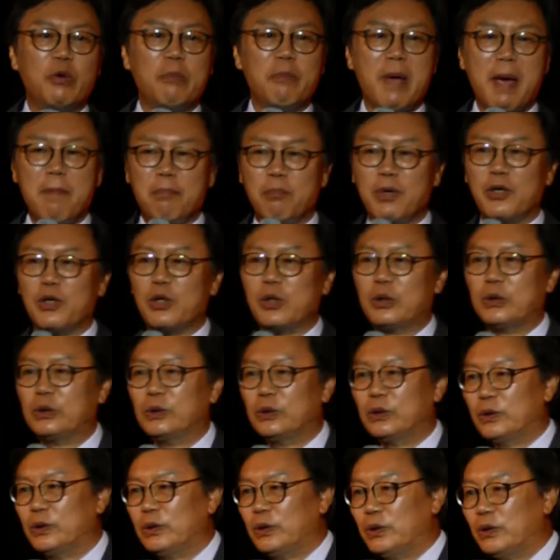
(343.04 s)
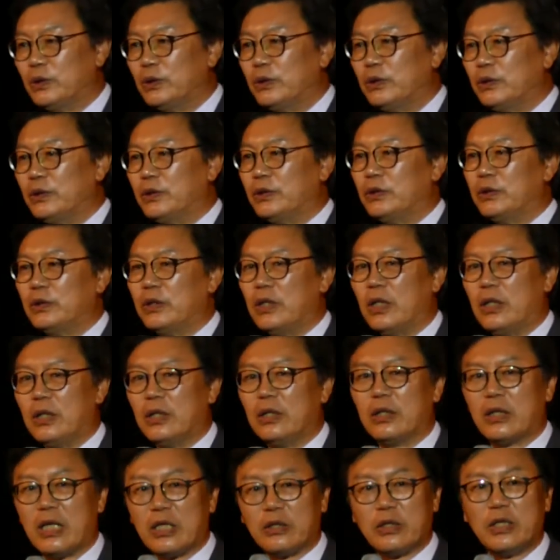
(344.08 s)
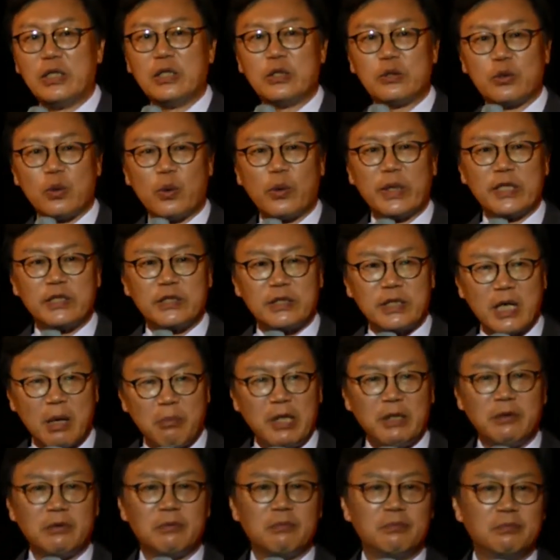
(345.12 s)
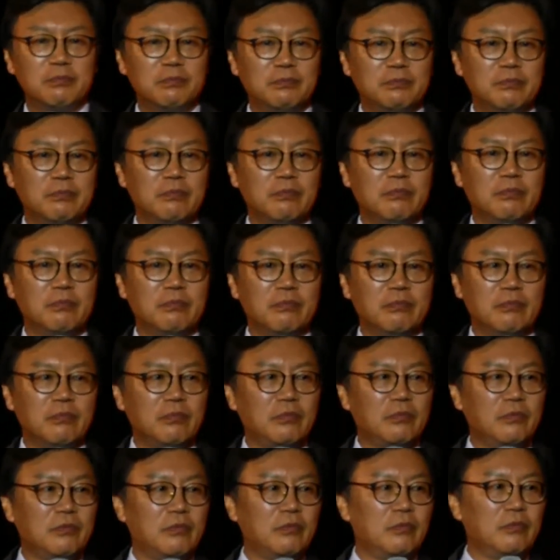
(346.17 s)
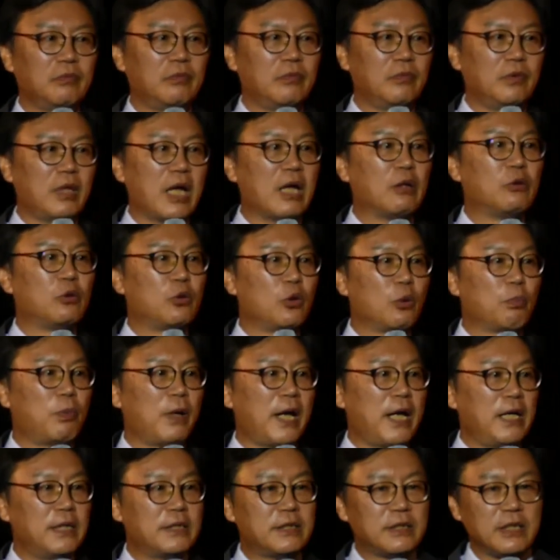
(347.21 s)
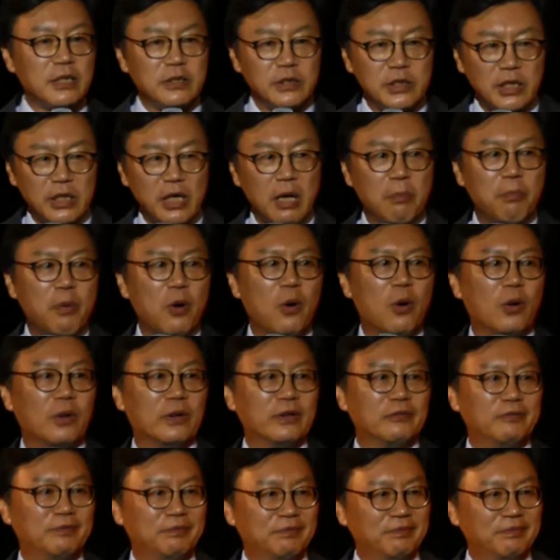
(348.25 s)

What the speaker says: remember another historic summit that took place in Singapore